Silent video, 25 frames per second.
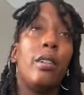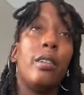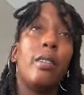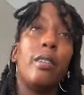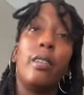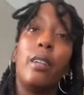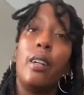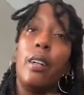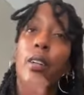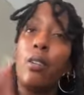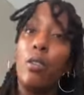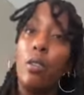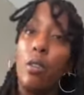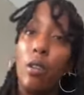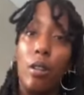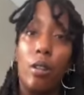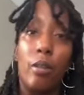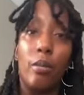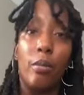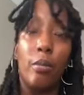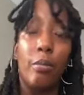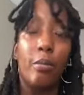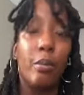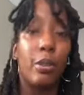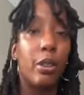not
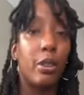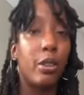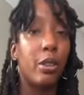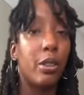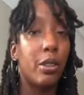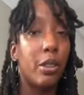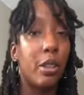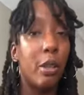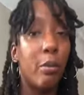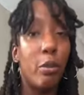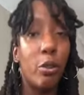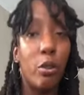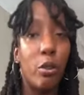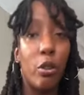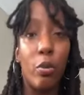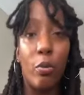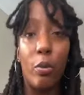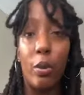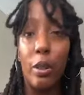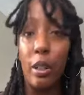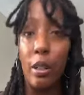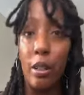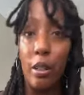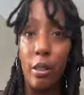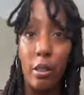all, but there are some who don't
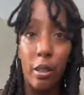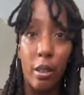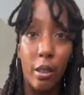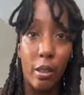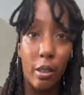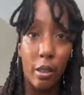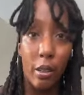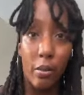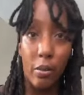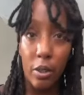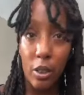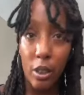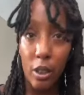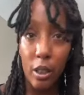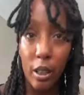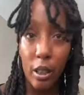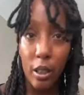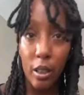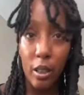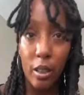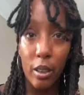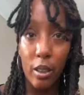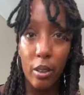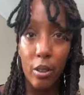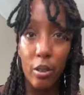want anything in their
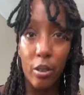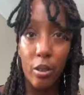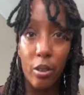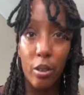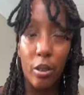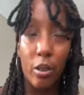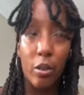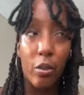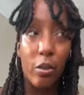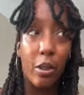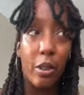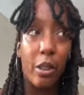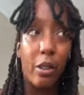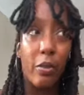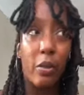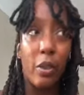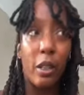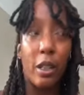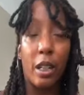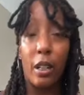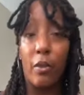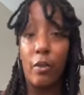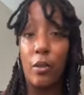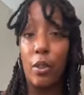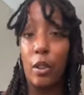vagina at all, or they feel
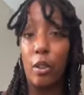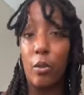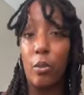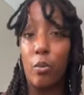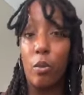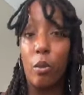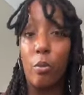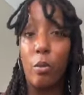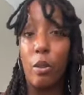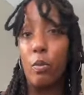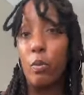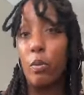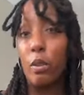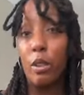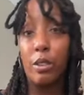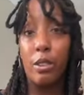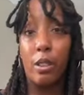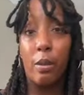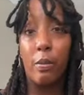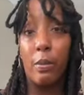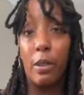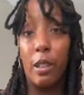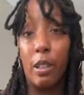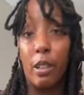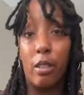like if their woman wants
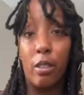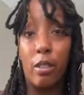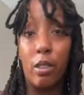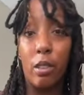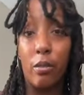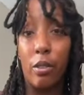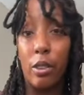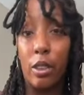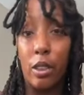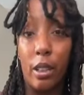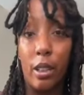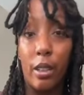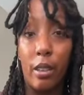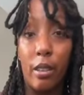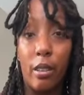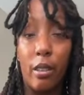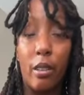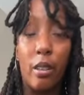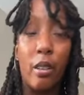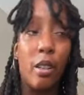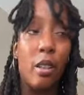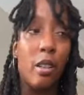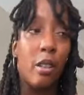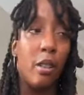something in her vagina,